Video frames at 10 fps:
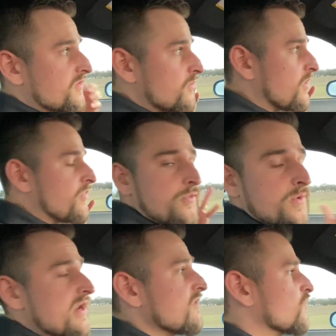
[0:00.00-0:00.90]
are the
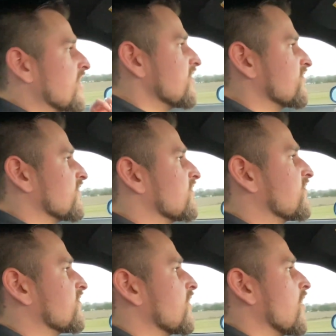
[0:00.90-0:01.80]
three
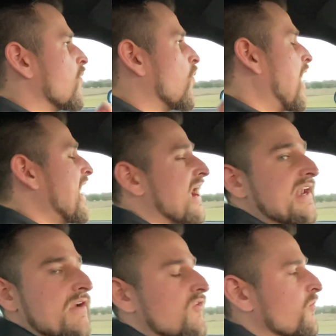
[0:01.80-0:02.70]
reasons why I
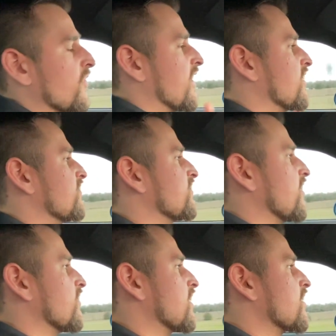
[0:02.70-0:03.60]
never plan on
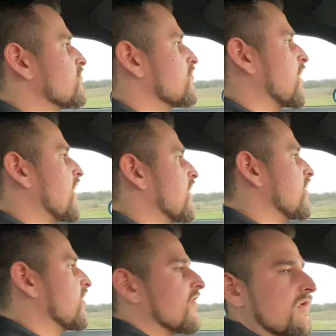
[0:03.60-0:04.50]
selling
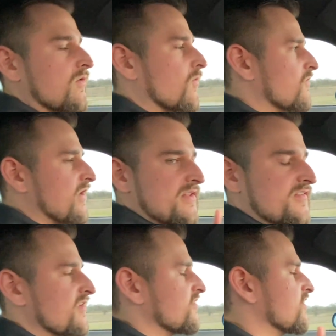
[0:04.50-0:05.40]
my Corvette
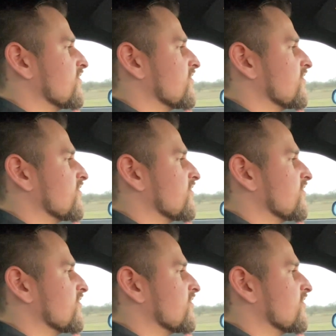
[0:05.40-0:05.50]
C6